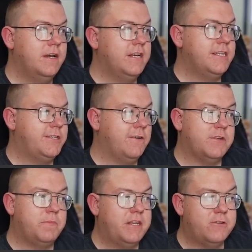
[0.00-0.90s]
She's obviously
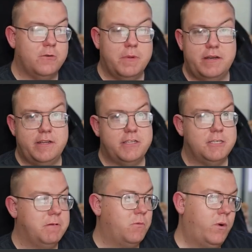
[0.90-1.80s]
been tormented. She's
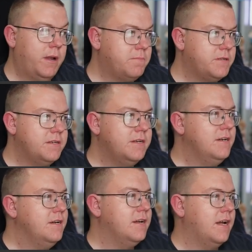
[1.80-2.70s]
been whipped
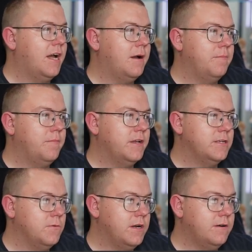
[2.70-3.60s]
as
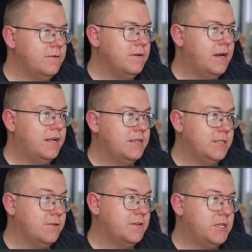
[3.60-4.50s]
well, and she's
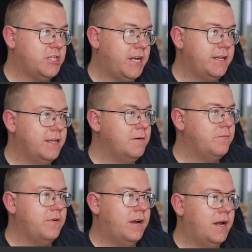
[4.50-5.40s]
obviously chained up.
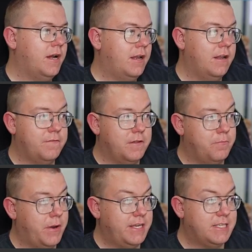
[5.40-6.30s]
I love the
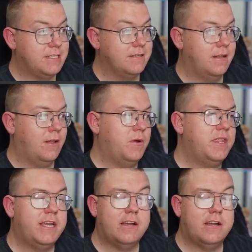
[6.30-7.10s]
base. When they include